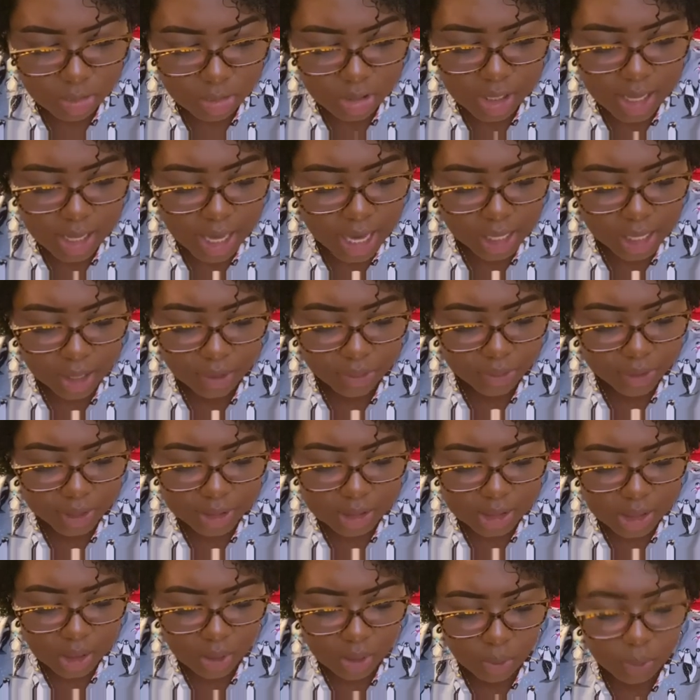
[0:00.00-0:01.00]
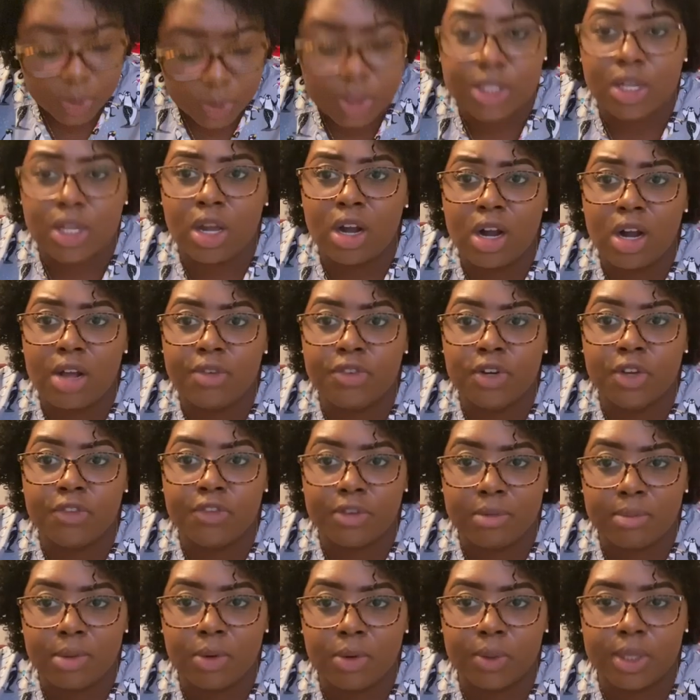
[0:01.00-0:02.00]
I don't think so. We started off
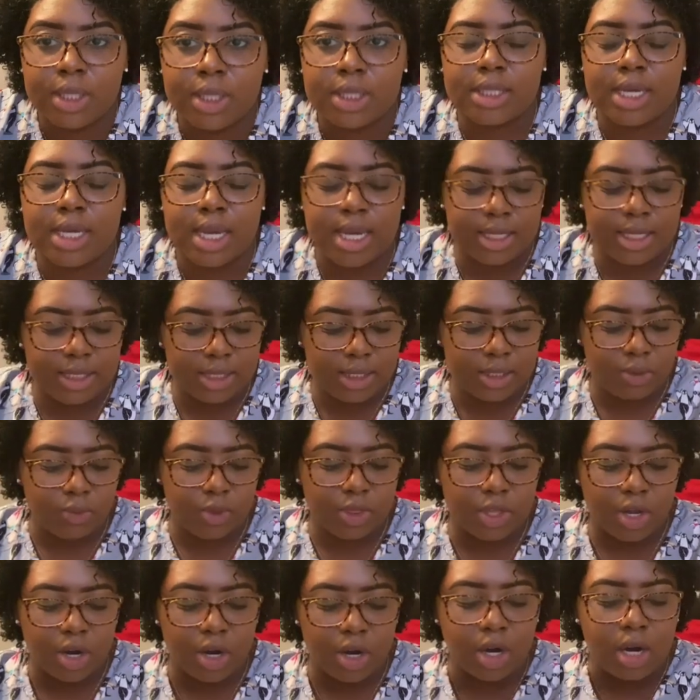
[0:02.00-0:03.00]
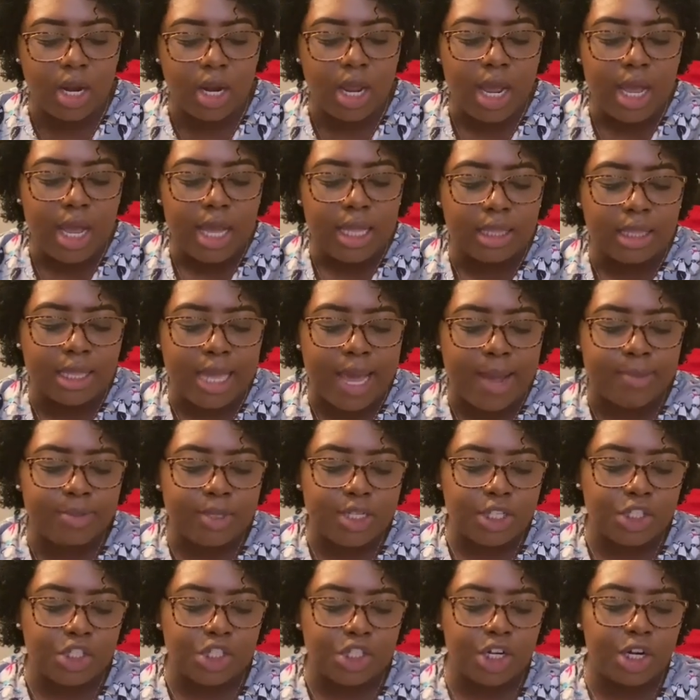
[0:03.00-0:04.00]
November with a test with our lab
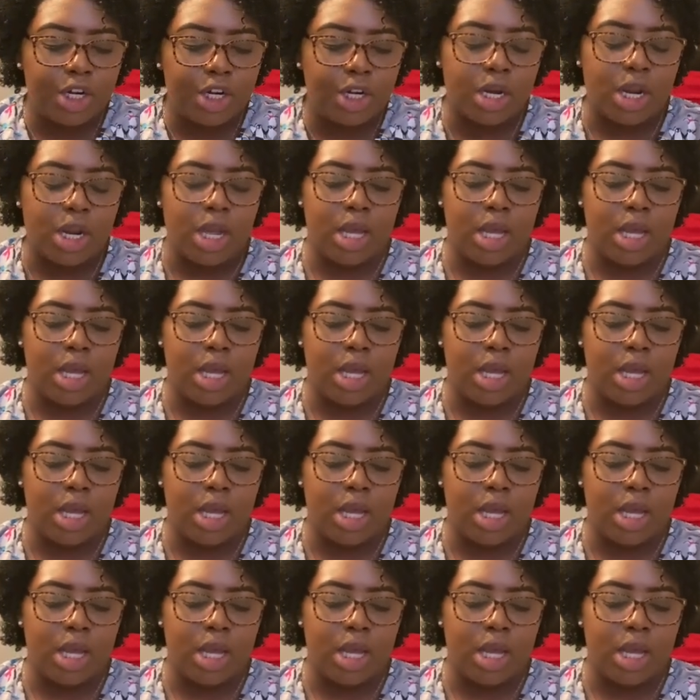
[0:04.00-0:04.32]
teacher